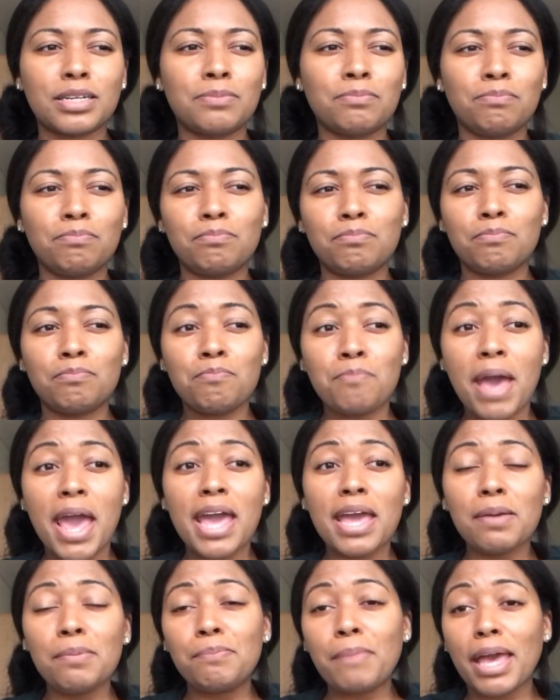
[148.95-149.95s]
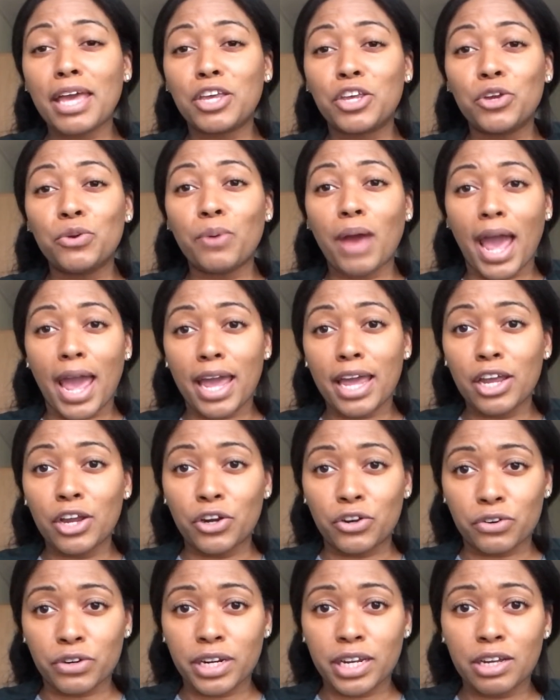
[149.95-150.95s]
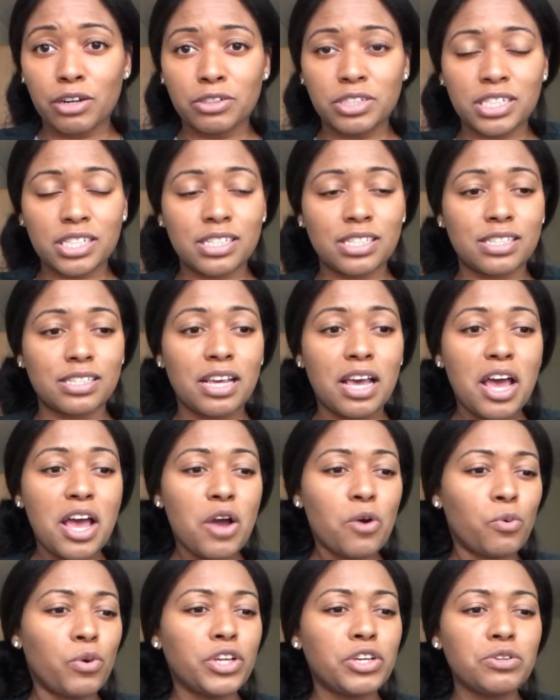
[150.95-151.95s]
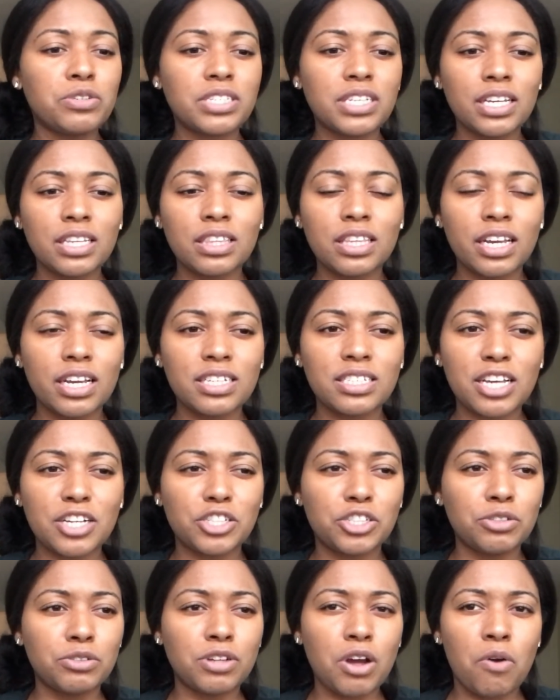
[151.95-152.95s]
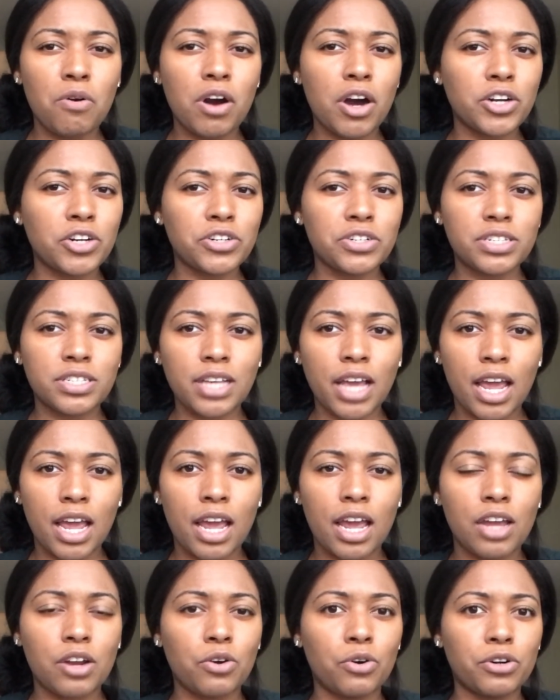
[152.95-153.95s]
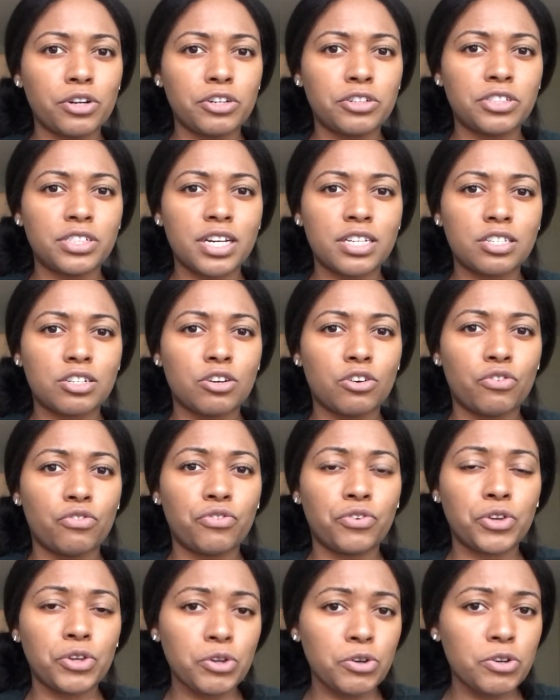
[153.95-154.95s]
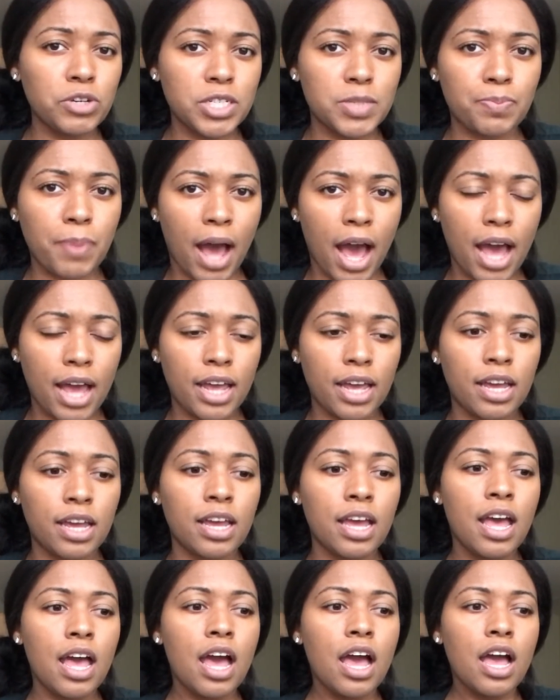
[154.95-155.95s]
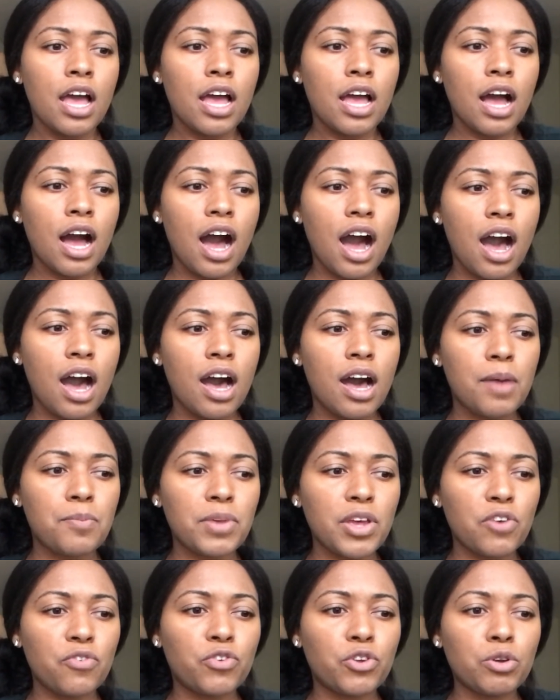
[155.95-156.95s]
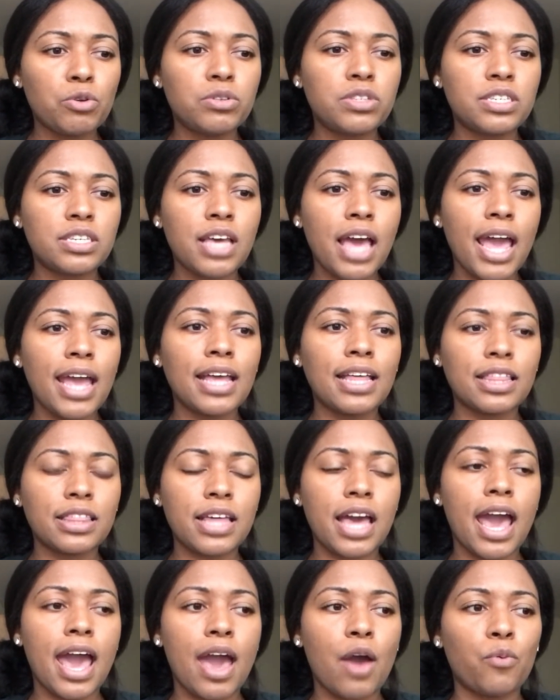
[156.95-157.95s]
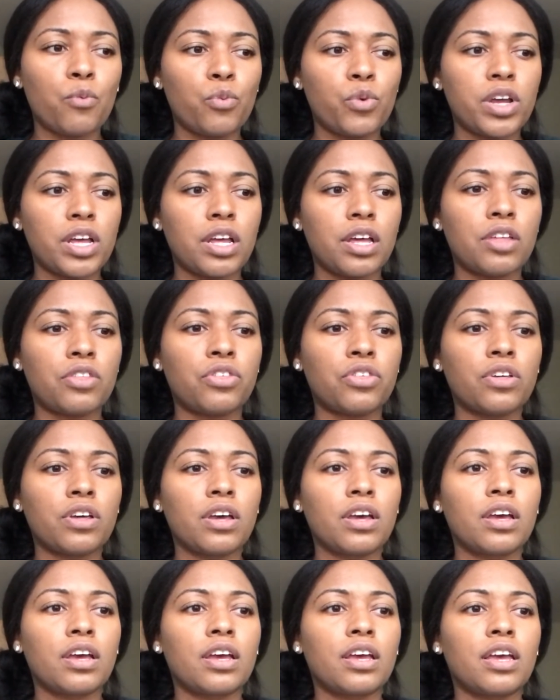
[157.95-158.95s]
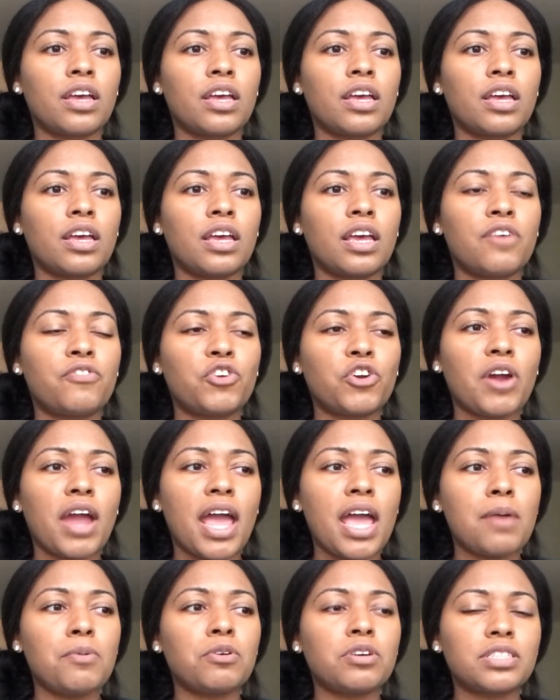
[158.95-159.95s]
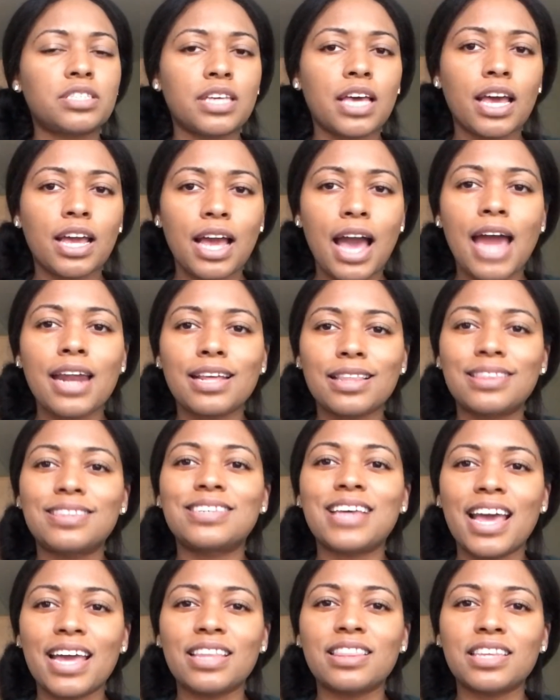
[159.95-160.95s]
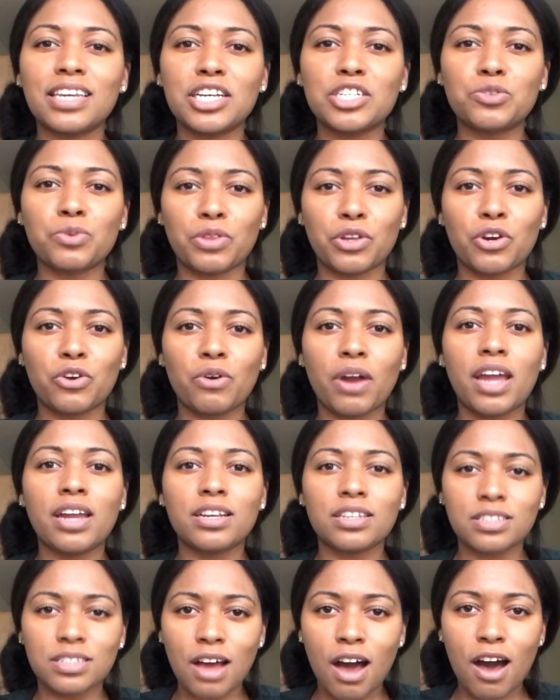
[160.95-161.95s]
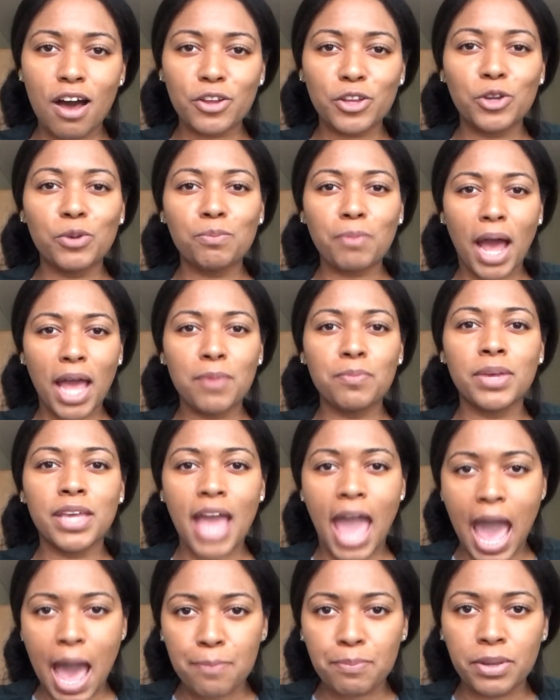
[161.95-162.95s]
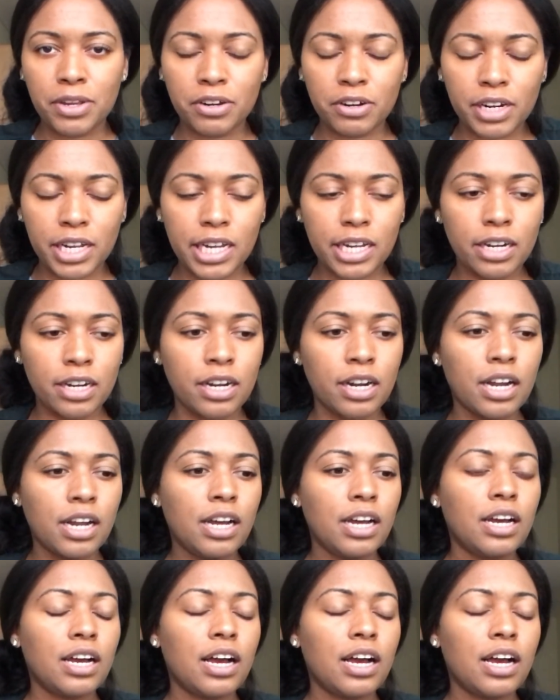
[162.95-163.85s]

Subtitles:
may make you angry, or just when you see things that you don't understand, or you're just confused by it, if you take that with, if you're able to kind of take things with a grain of salt, you might be happier here.